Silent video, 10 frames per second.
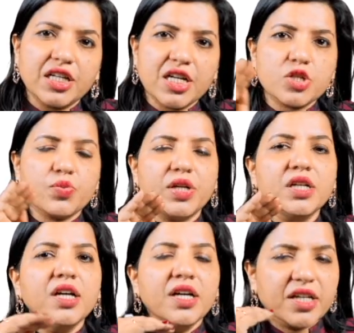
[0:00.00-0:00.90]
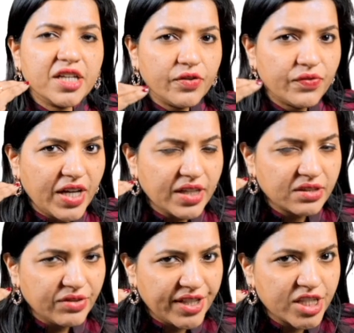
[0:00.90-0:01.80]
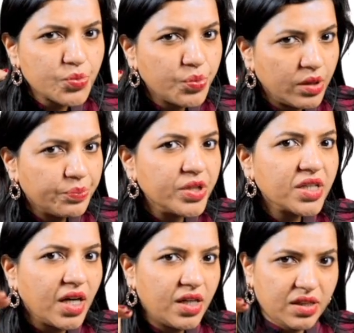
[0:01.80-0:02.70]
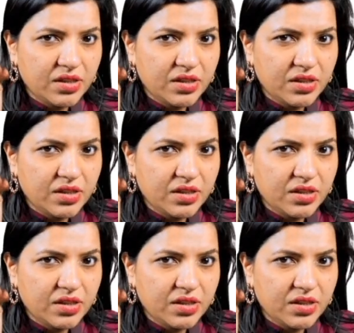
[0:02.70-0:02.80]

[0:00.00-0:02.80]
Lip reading: it will give that reddish purple color.